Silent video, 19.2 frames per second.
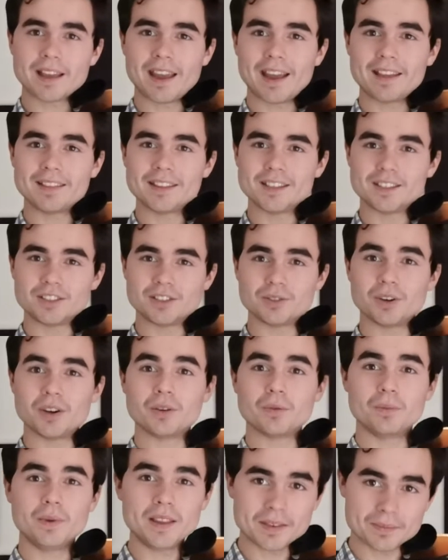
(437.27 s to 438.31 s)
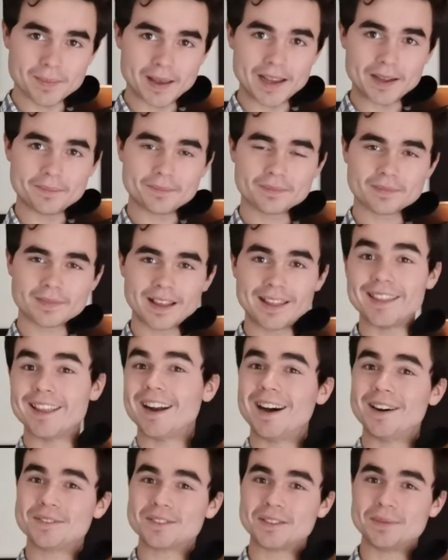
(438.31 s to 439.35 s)
and then do it with me and then
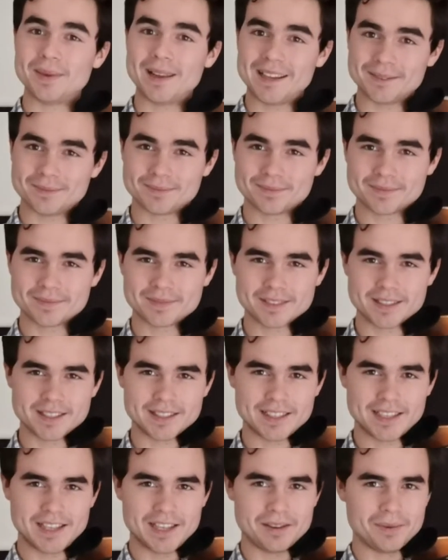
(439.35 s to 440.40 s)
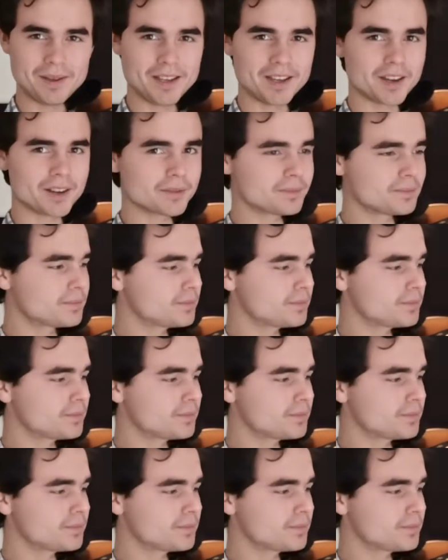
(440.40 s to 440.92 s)
after me. So here we go.